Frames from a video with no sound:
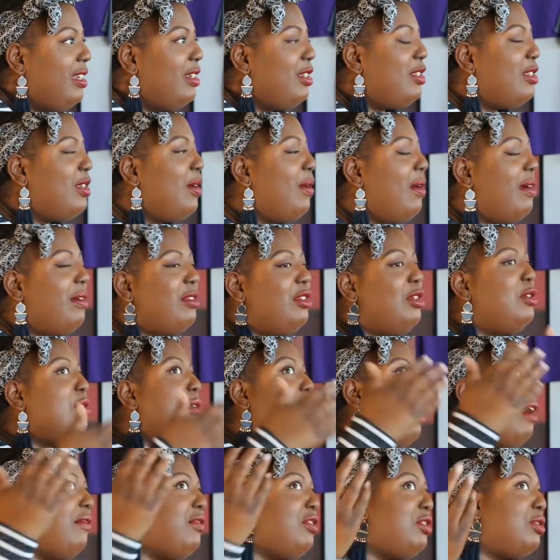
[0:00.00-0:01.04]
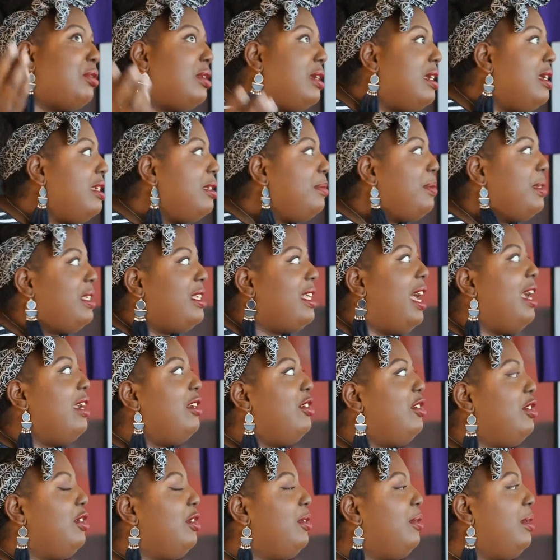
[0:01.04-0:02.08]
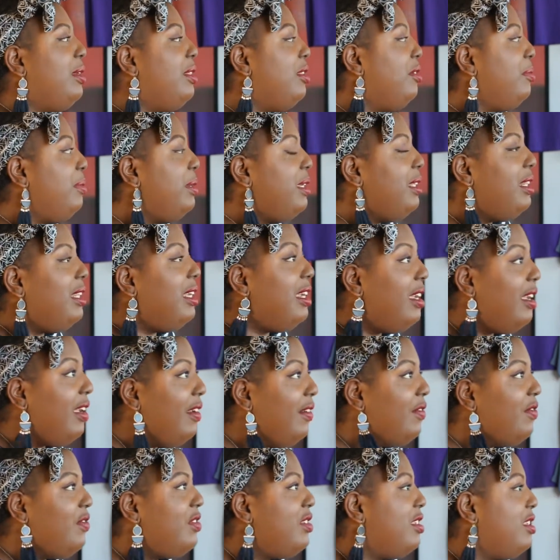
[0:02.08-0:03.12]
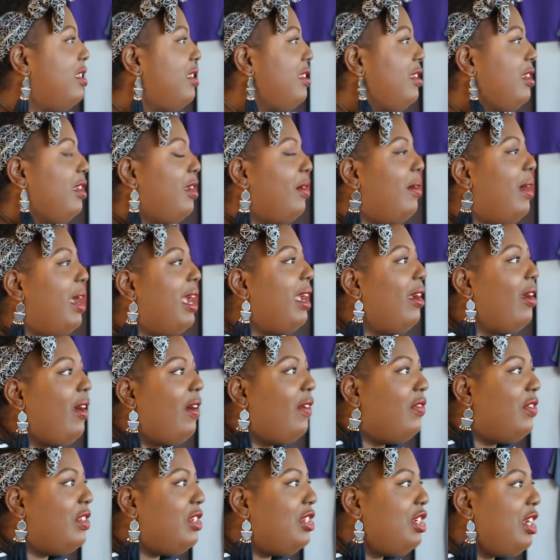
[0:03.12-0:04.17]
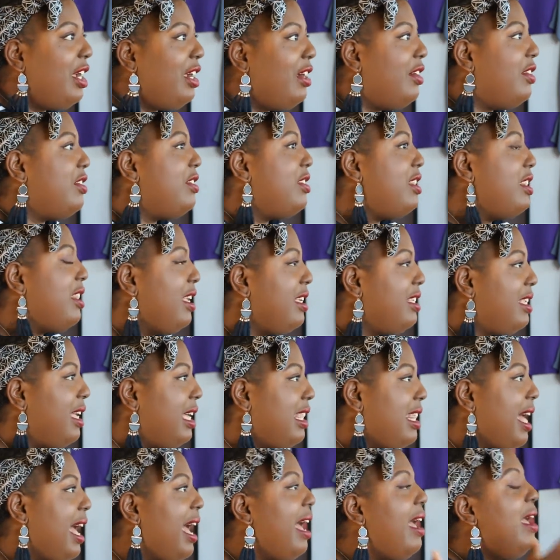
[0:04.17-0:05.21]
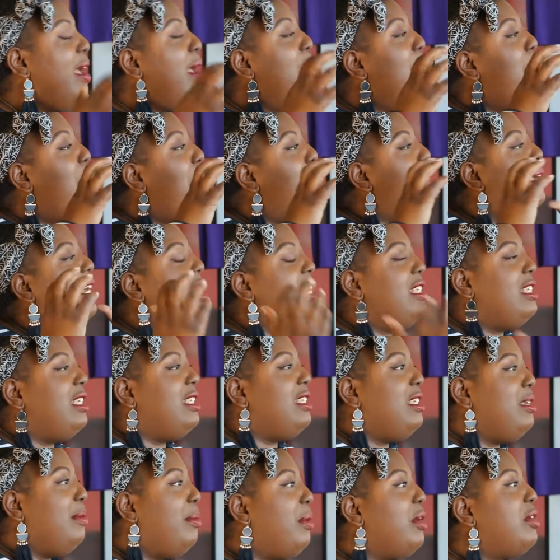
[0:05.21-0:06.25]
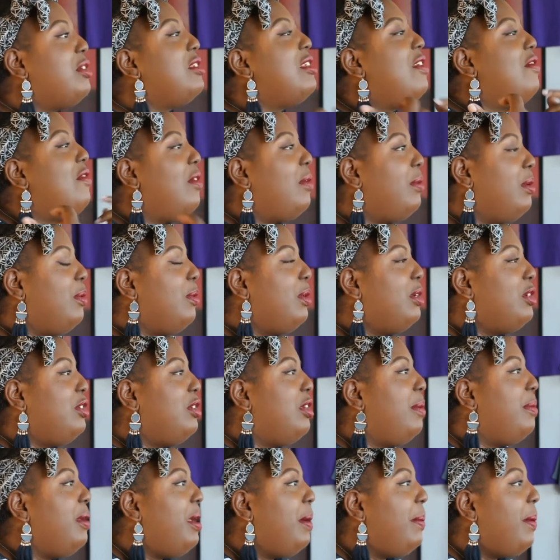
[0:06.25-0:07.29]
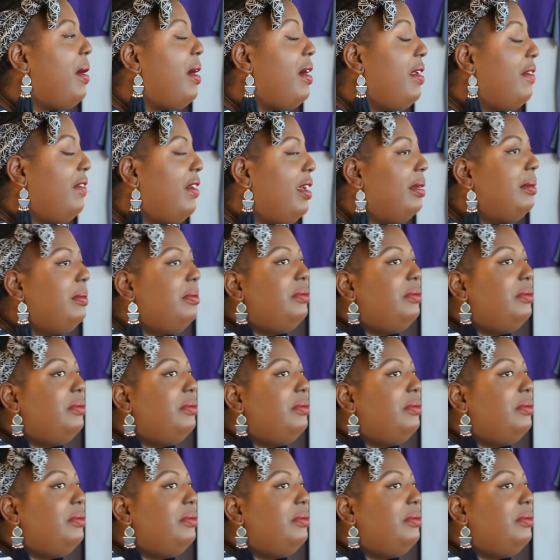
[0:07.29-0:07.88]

So you'd have trees beside you, and there'd be leaves, you know, hanging off the chairs and things like that, because it's immersive and we want you to be a part of it.